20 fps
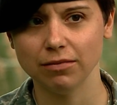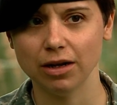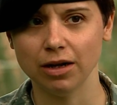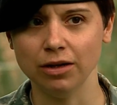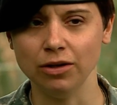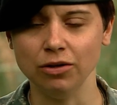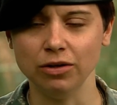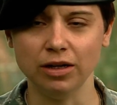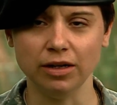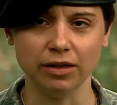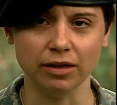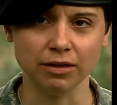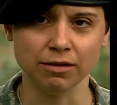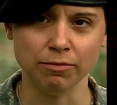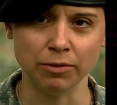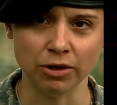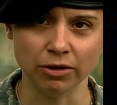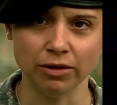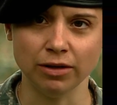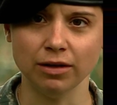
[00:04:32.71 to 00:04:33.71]
a unique
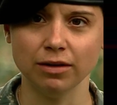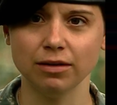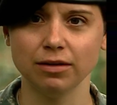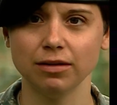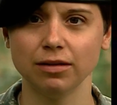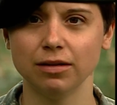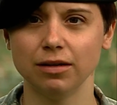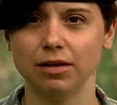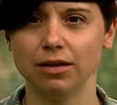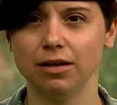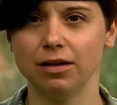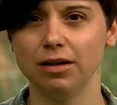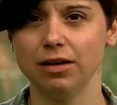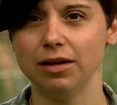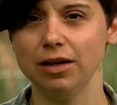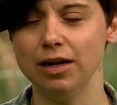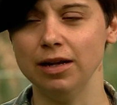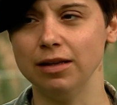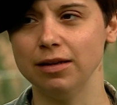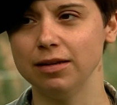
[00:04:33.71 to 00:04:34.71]
experience.
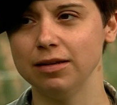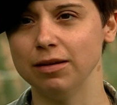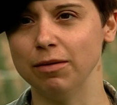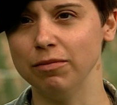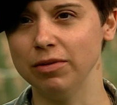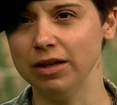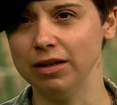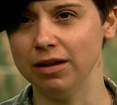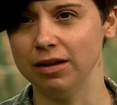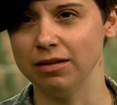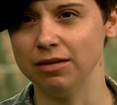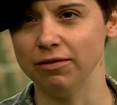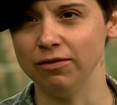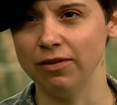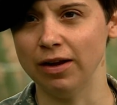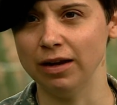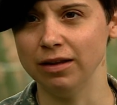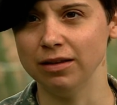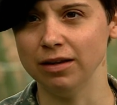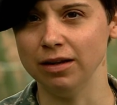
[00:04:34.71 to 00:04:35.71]
It's something that's
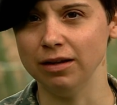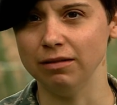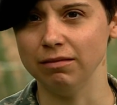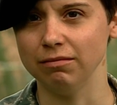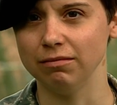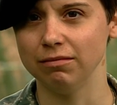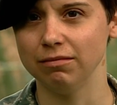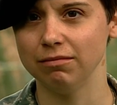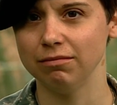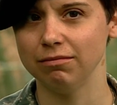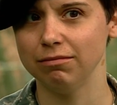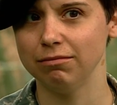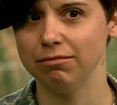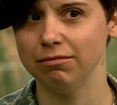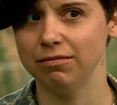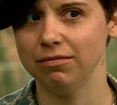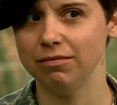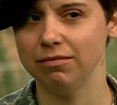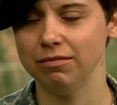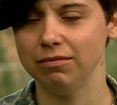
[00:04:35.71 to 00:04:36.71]
affecting
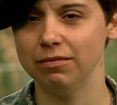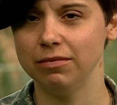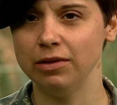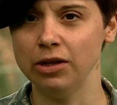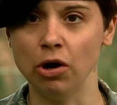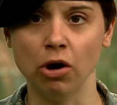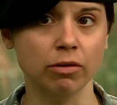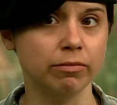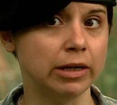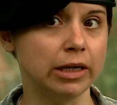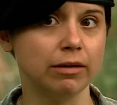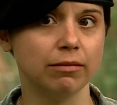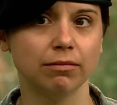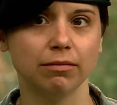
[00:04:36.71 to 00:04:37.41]
the Army.